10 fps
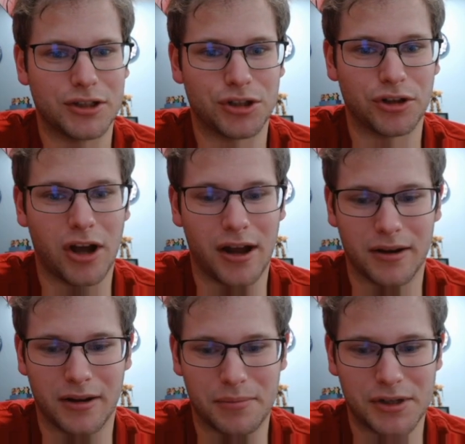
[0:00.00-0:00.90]
turn on
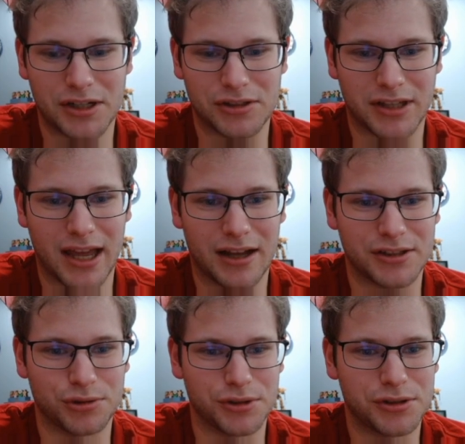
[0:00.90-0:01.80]
a potential Chaos
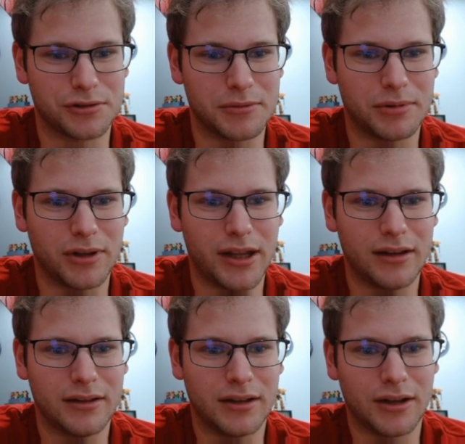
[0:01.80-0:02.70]
Sorcerer play.
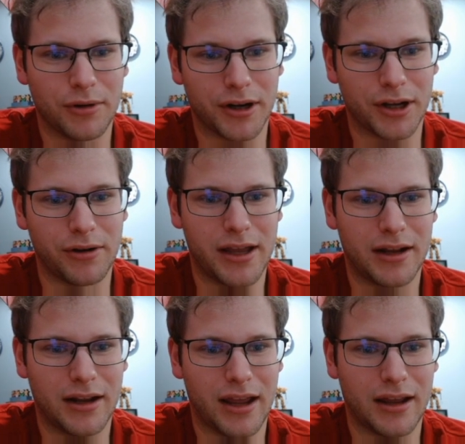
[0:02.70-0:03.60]
We're going to go ahead
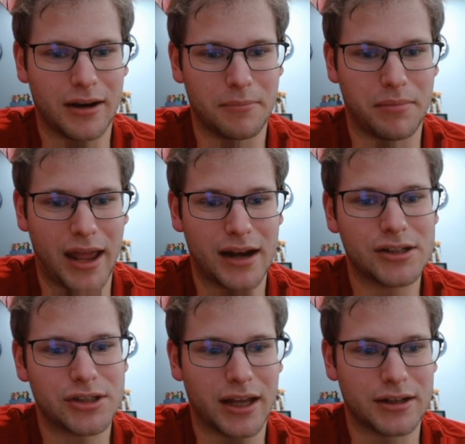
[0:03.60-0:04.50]
and
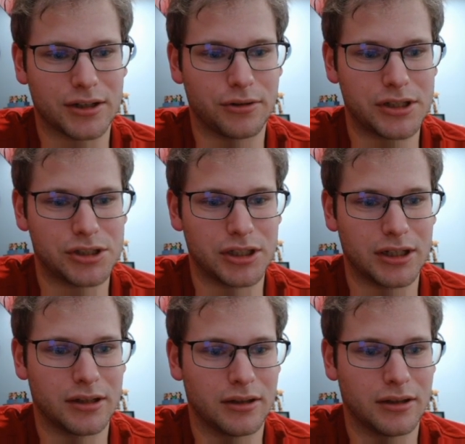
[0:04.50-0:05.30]
banish that Dekoichi.